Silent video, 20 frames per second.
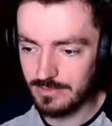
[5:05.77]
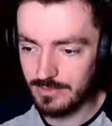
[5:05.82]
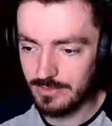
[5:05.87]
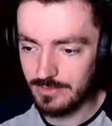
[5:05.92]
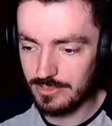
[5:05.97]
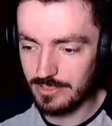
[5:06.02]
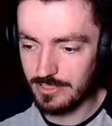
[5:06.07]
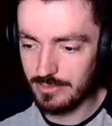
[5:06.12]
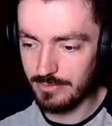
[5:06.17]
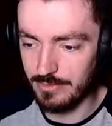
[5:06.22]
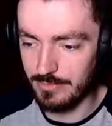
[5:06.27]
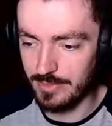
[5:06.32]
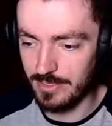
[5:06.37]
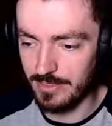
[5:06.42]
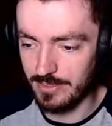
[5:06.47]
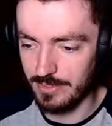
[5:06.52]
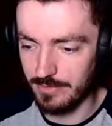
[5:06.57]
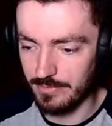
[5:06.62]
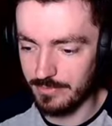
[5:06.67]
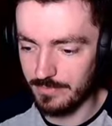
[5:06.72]
What do you want me to
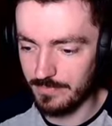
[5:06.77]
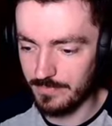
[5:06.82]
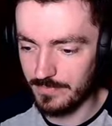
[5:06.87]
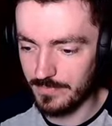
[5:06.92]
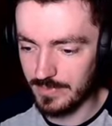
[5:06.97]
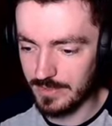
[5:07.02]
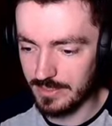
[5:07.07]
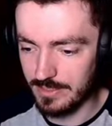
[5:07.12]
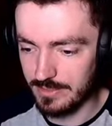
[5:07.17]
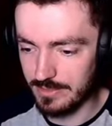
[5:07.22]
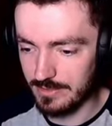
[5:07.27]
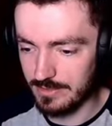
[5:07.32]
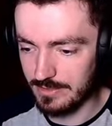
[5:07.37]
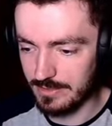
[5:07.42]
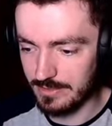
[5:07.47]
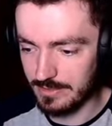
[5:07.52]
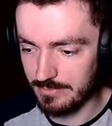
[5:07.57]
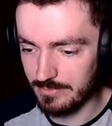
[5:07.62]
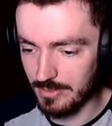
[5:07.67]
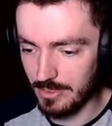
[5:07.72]
do? I, can
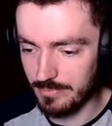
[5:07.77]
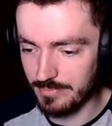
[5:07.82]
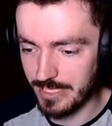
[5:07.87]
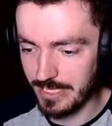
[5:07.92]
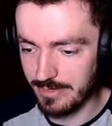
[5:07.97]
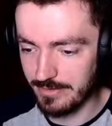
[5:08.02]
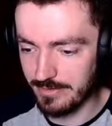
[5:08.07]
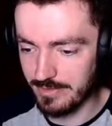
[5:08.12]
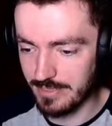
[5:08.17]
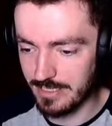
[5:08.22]
I pop down and